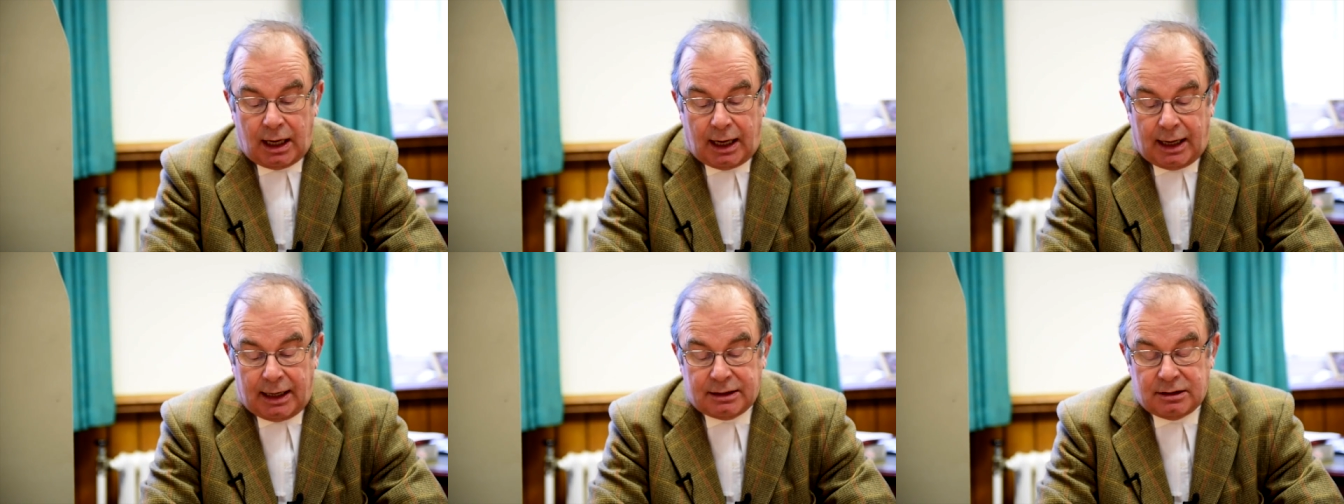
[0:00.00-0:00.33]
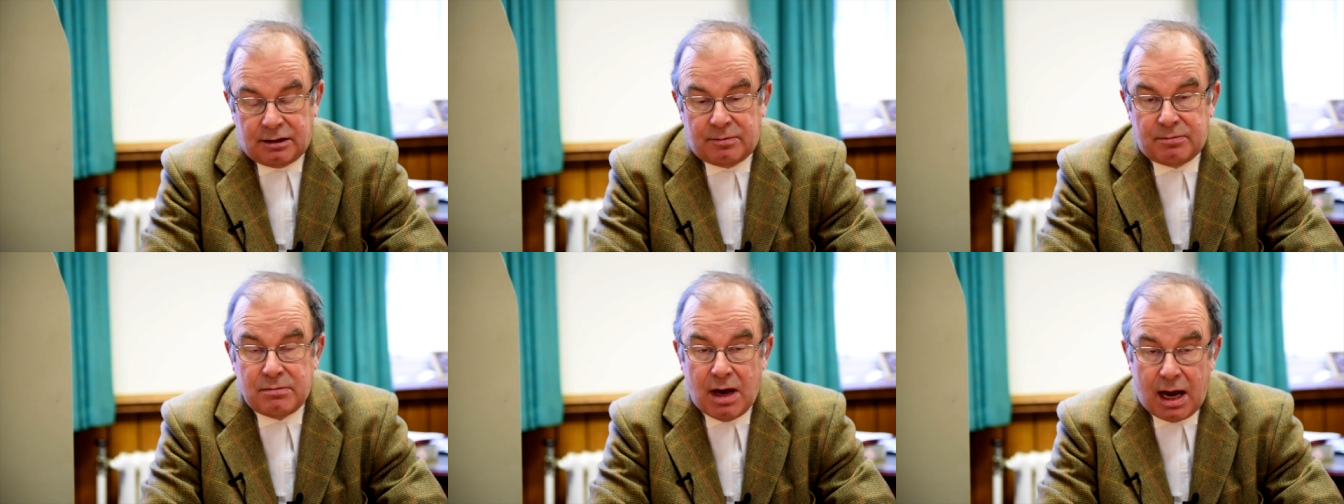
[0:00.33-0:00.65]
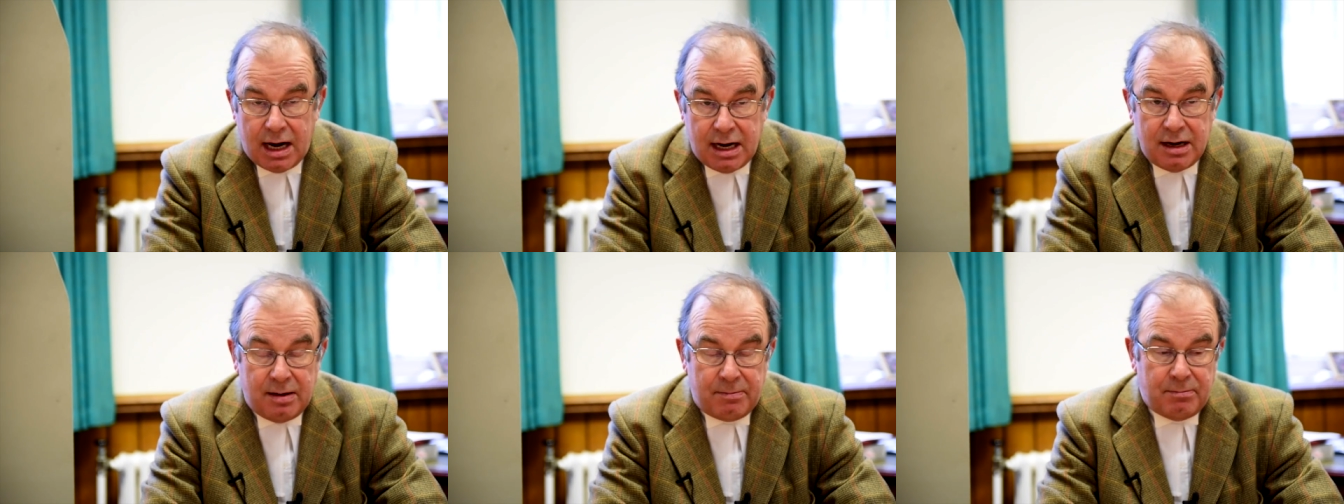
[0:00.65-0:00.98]
and the
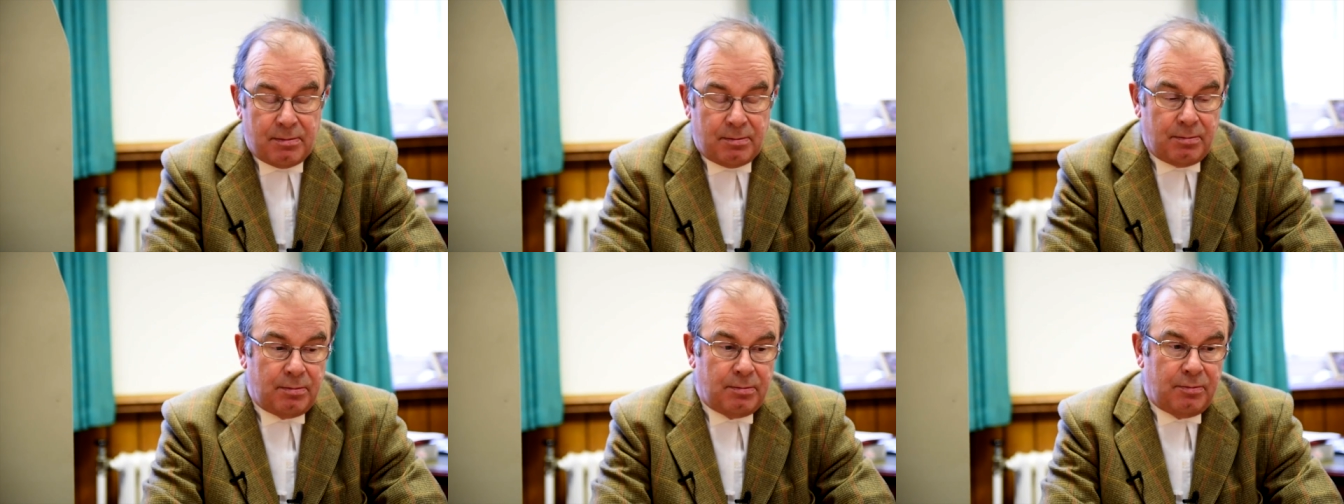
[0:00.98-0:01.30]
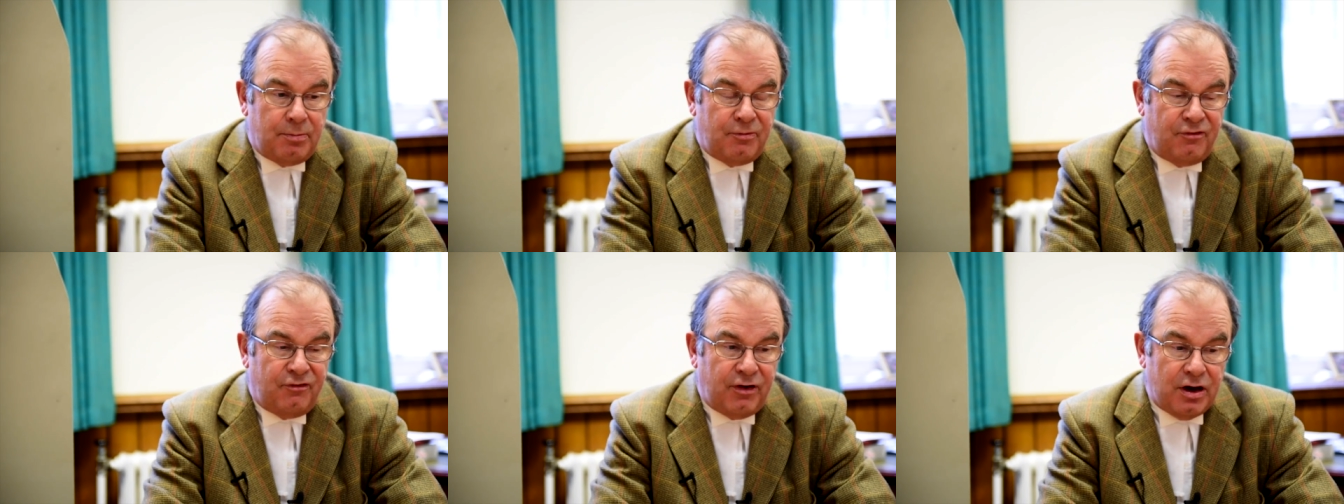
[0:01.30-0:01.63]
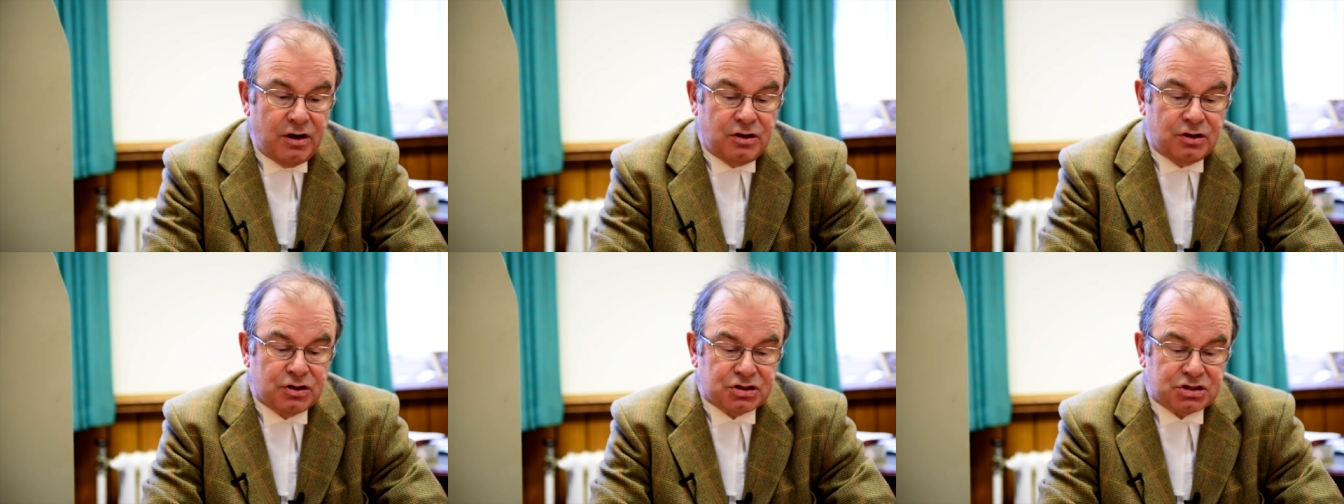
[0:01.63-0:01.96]
main
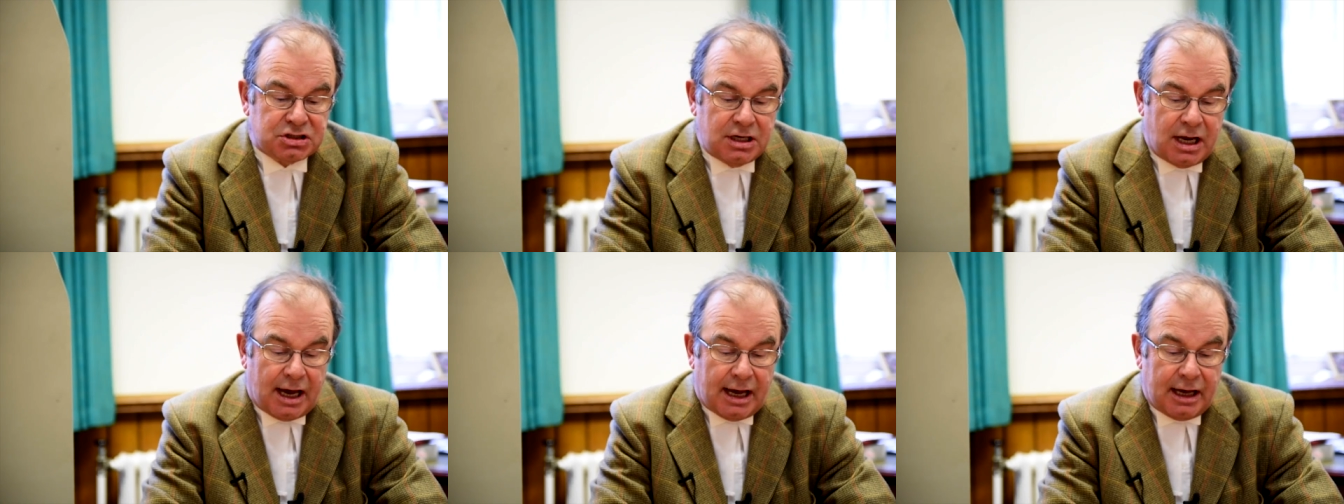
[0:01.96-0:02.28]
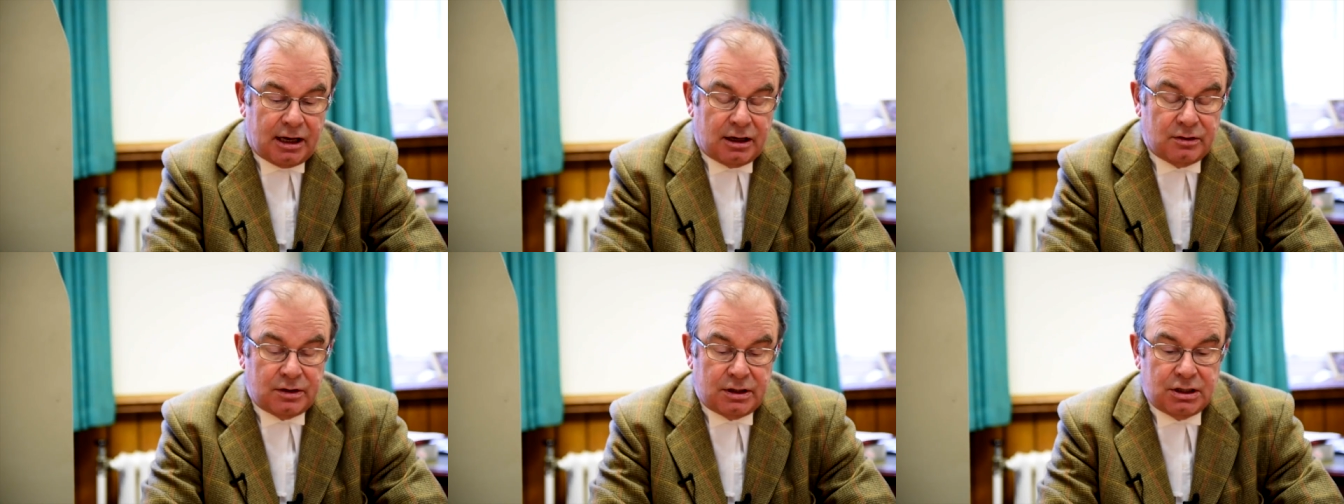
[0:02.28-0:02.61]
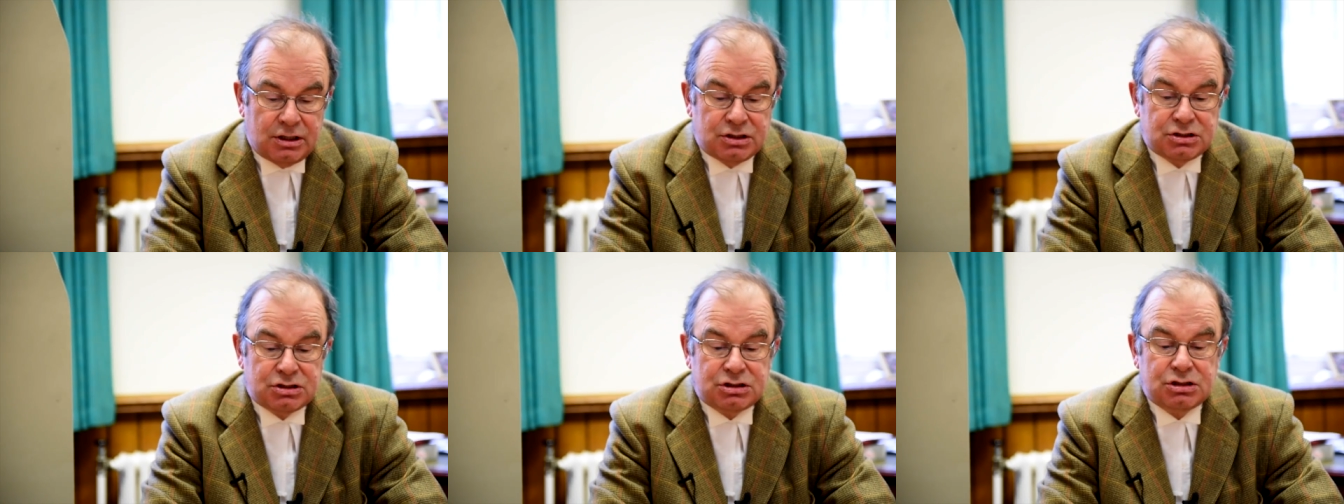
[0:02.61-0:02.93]
focus now
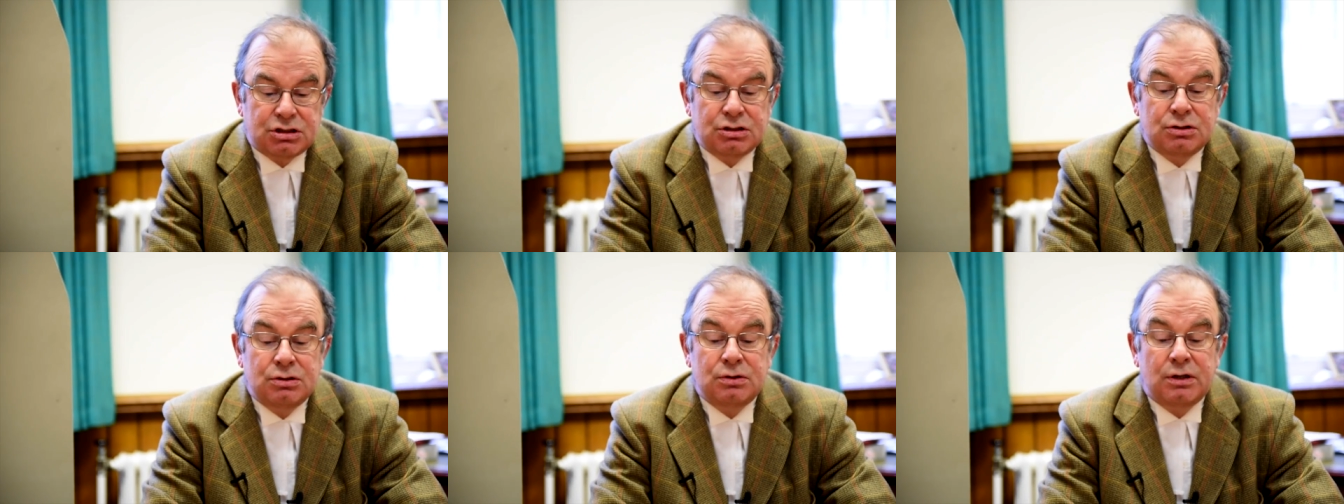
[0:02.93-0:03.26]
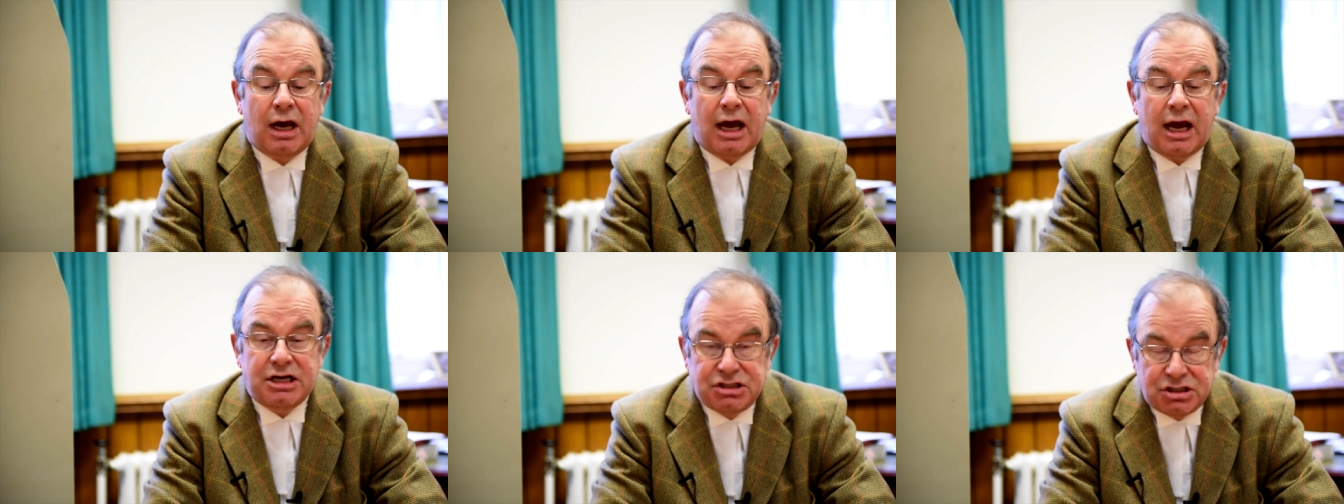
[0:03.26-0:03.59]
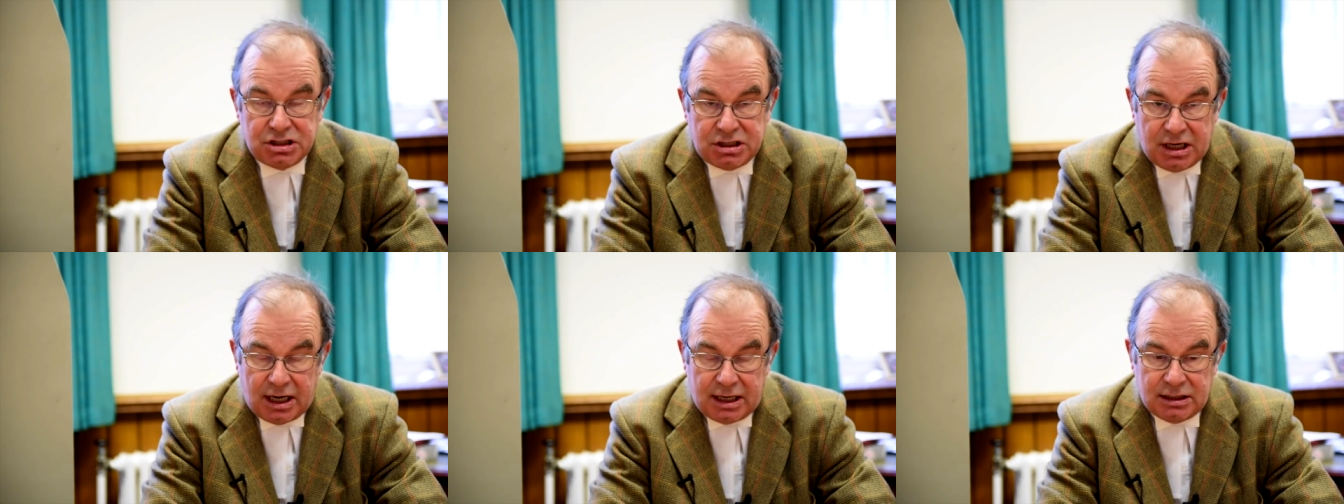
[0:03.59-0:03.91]
is to
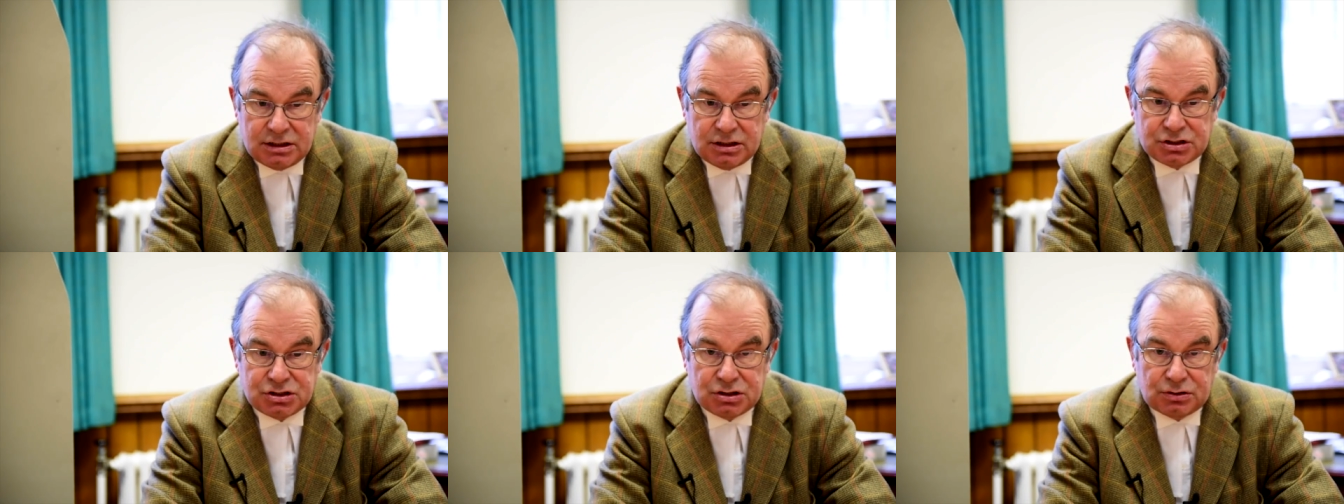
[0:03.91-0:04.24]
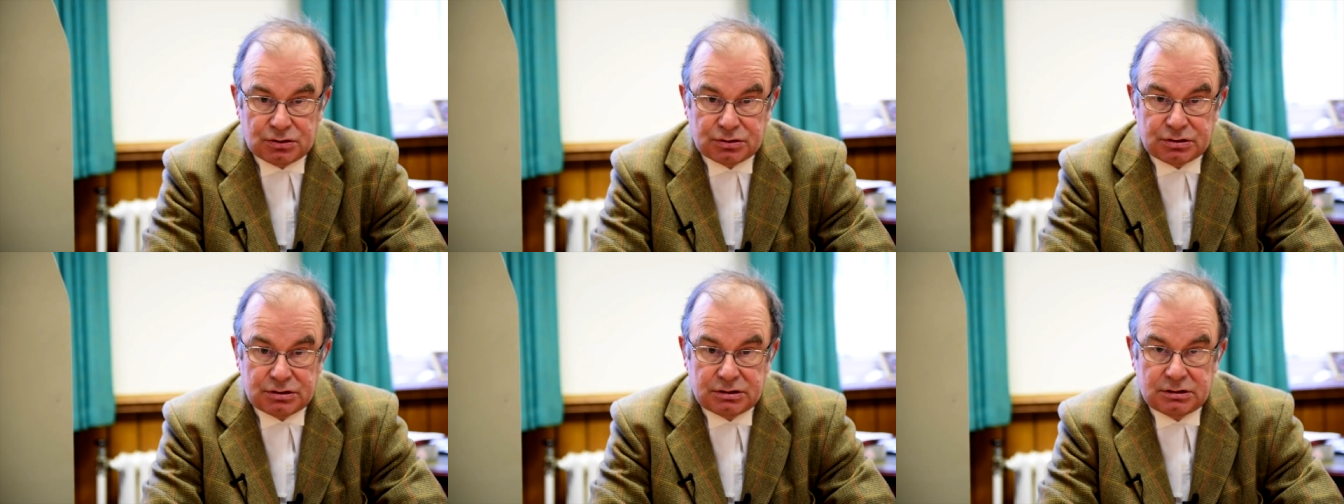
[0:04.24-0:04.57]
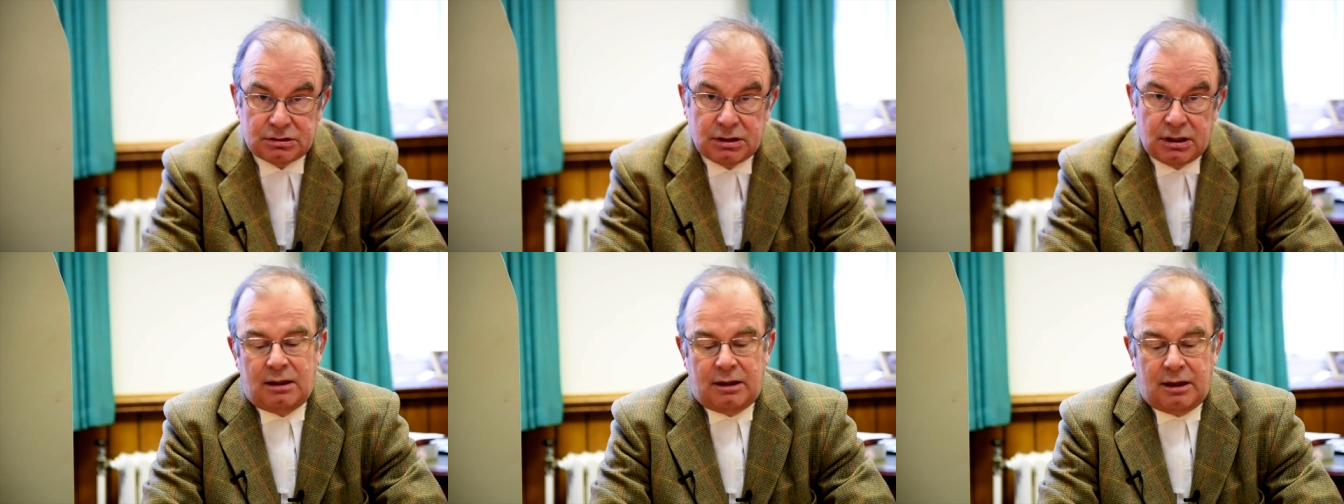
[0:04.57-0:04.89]
educate the children.